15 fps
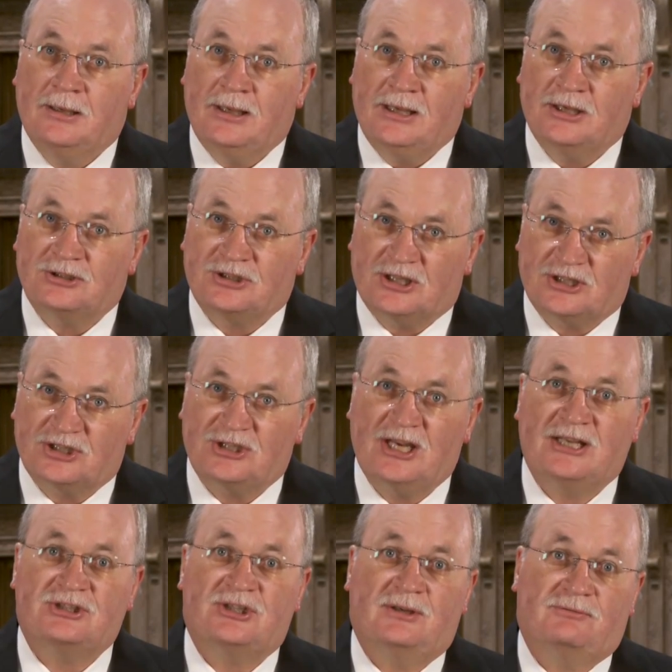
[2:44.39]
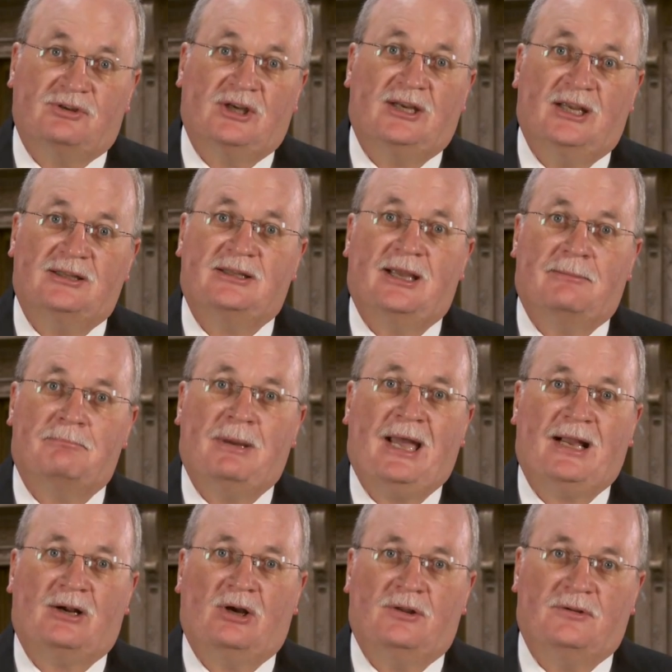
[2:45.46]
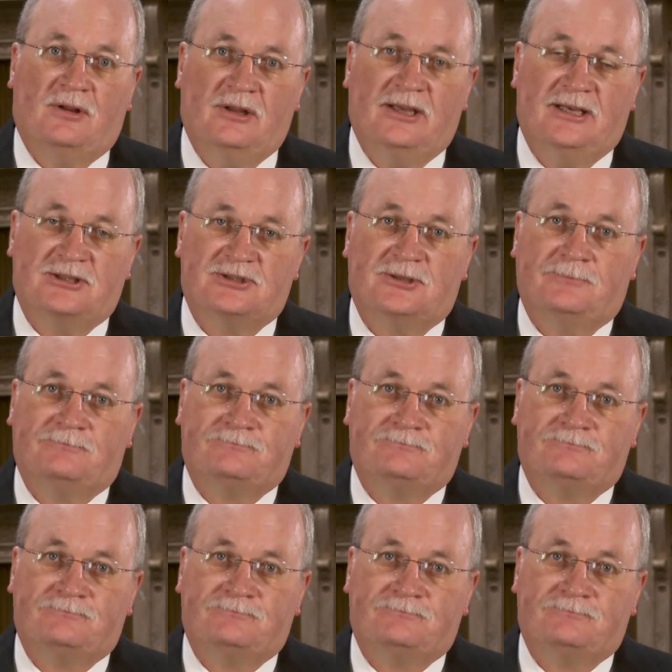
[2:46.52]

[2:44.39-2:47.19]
is extensive to get them back on the list.